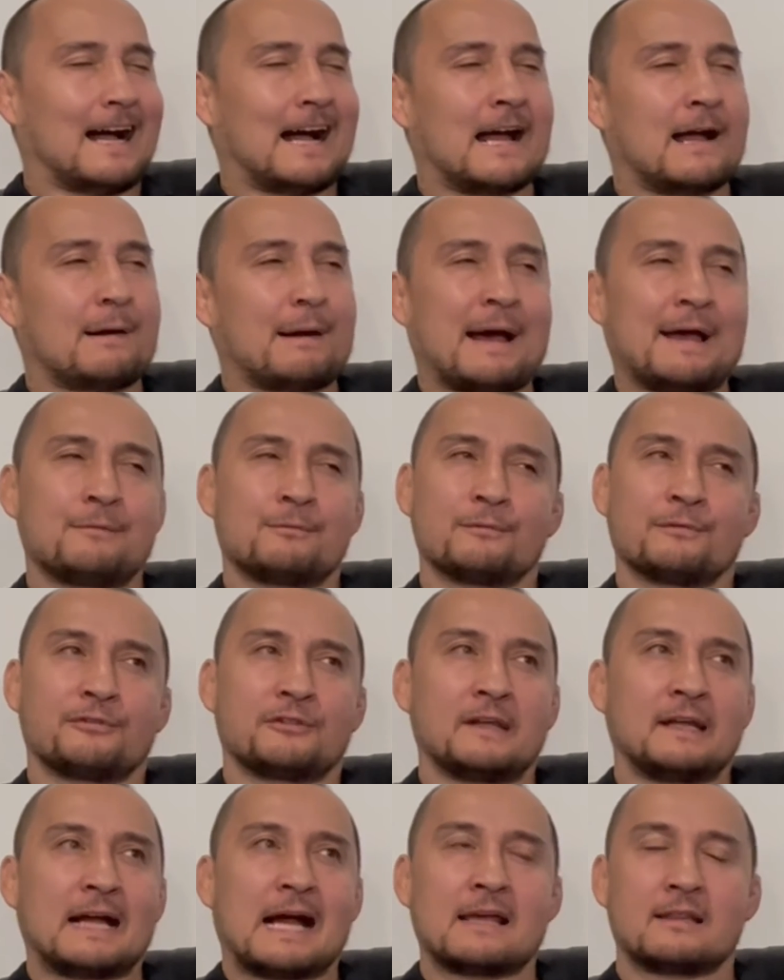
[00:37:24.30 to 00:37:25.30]
I don't
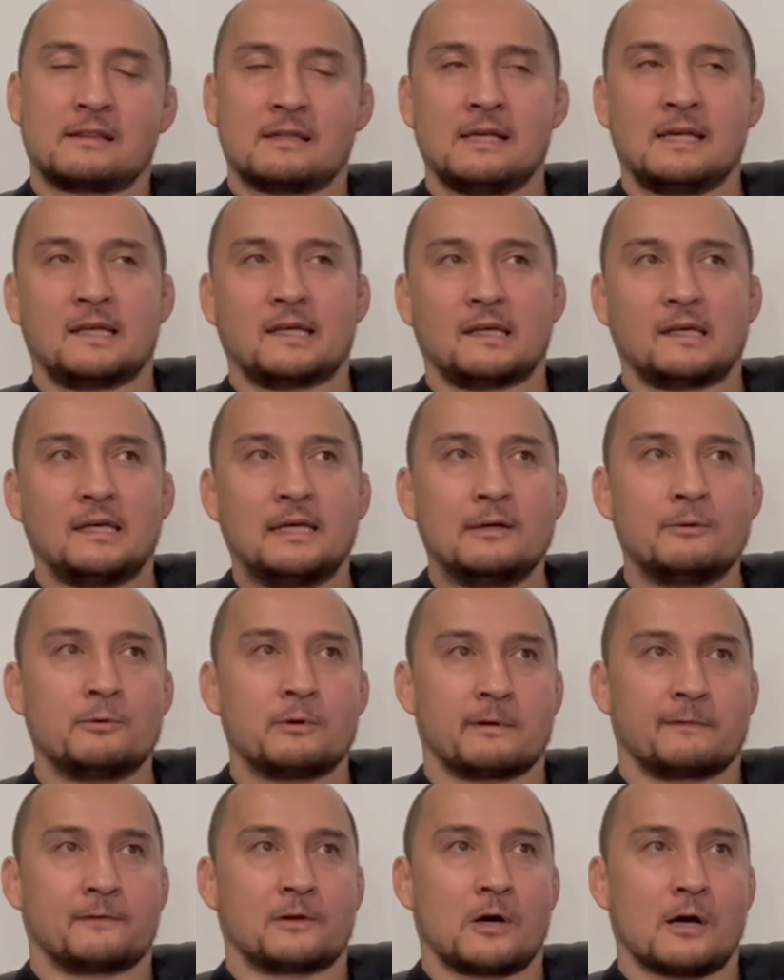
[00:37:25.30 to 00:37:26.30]
think. I think he
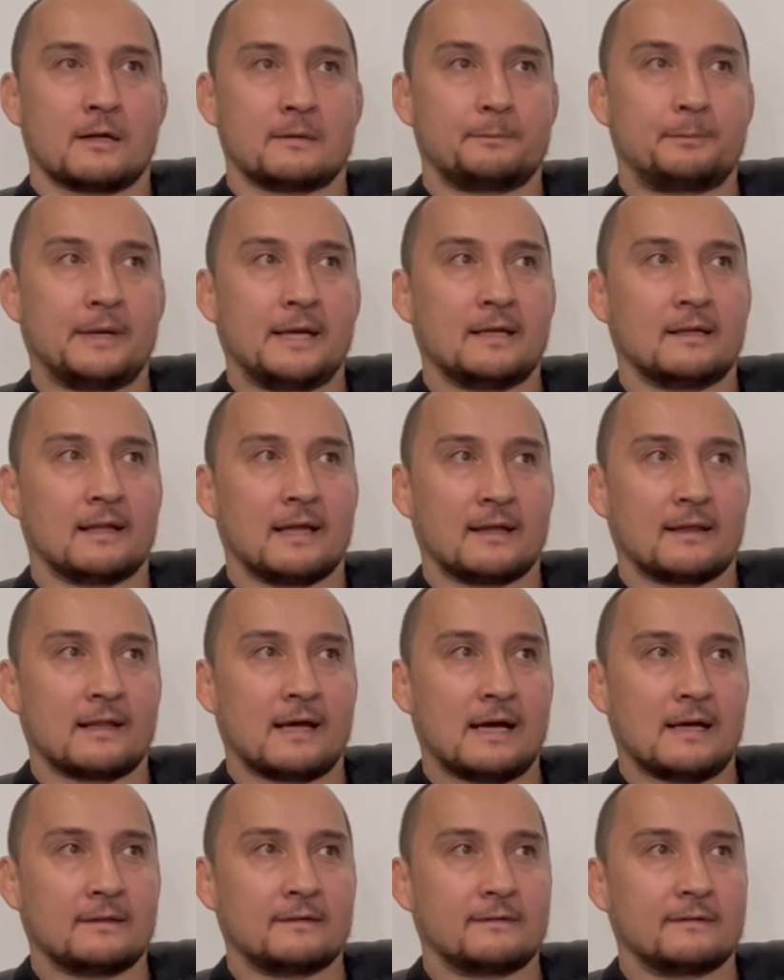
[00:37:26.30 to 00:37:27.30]
would have gotten paid like
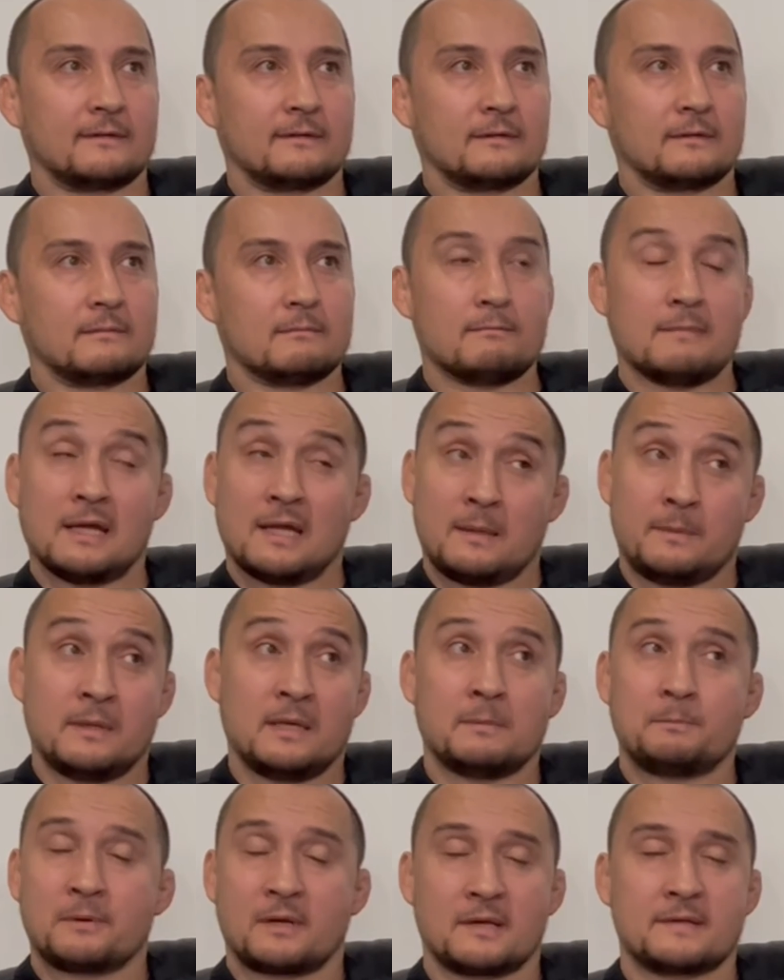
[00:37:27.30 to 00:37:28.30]
that,
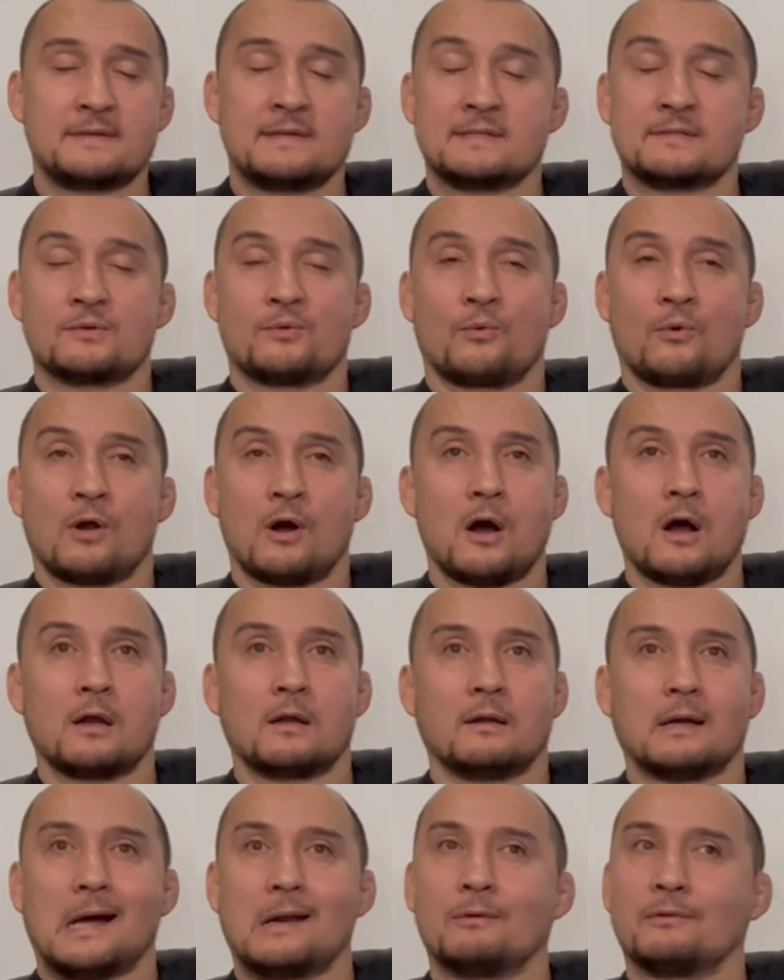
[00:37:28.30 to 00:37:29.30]
maybe because he's The
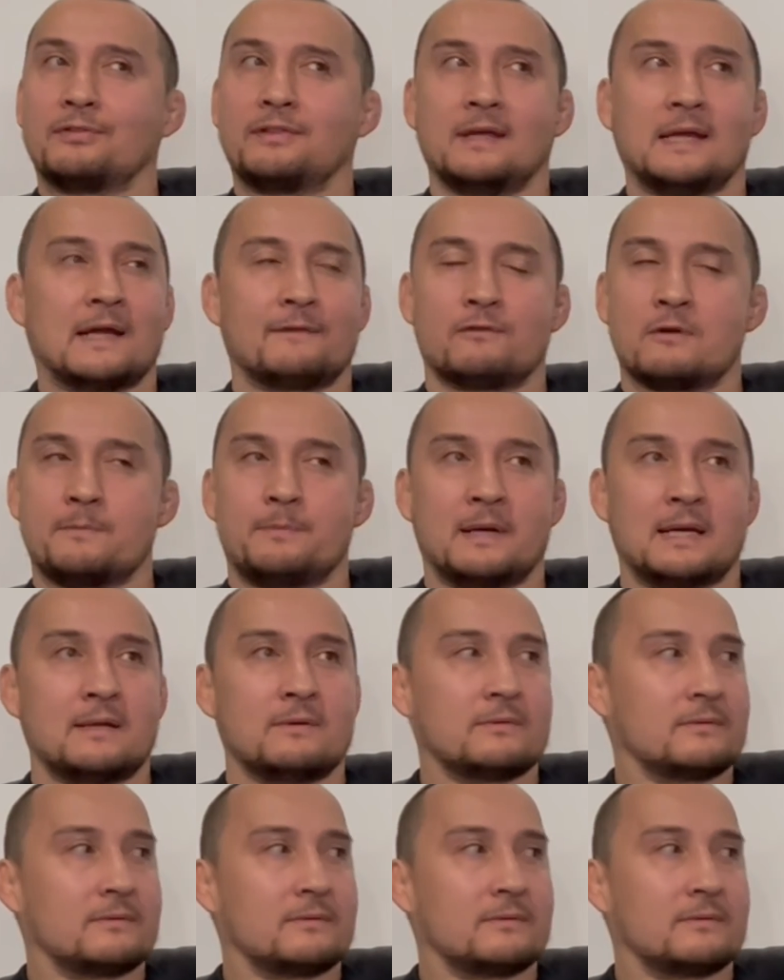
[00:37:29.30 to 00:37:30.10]
Rock. I don't think everybody.